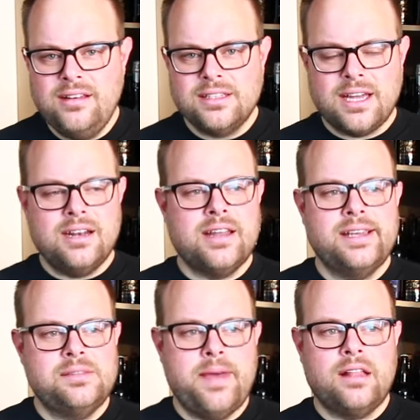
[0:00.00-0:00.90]
It's got a
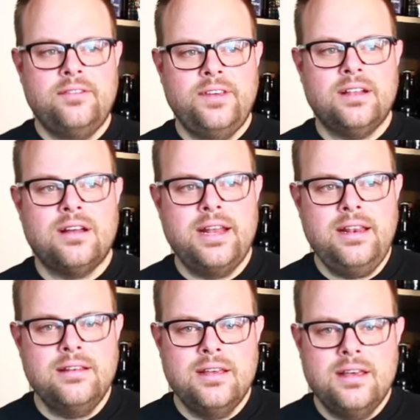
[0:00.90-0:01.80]
nice mouth feel on
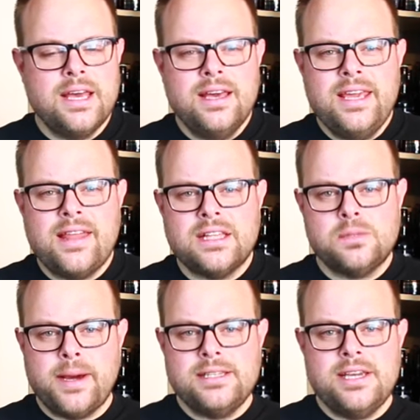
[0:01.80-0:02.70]
it. Yeah, that
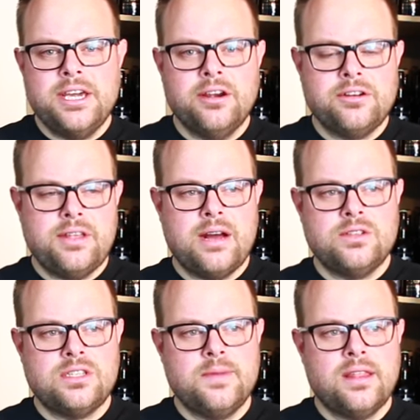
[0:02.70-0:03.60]
spicy character that I
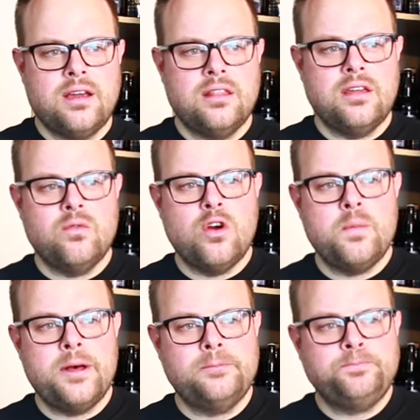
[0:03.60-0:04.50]
was smelling on the
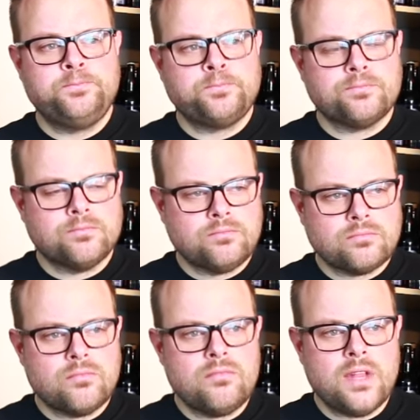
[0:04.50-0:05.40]
aroma,
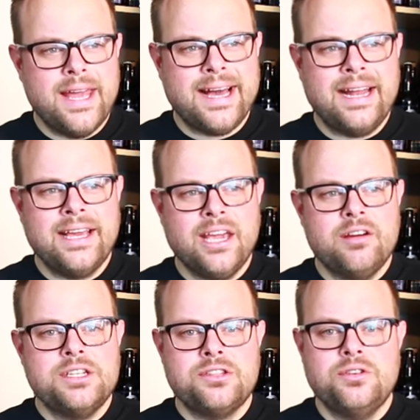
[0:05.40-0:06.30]
it kind of
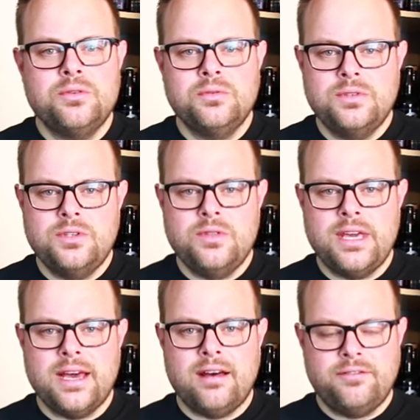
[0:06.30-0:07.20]
carries through to
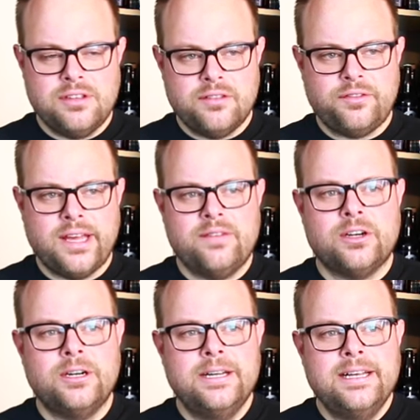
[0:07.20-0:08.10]
the uh, to the
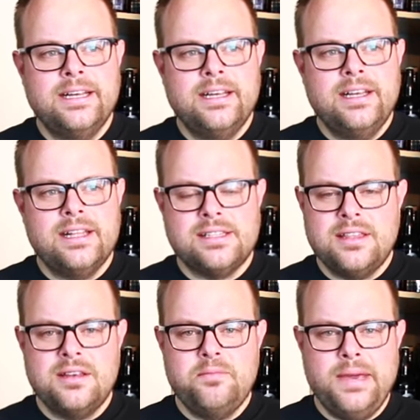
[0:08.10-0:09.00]
flavor. It's
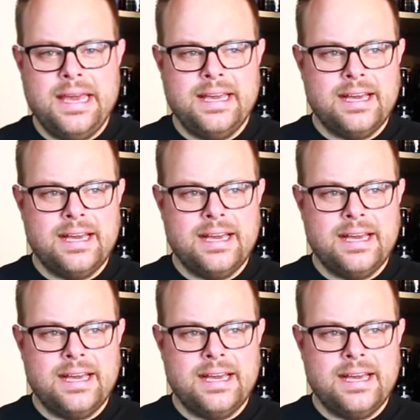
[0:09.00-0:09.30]
nothing big.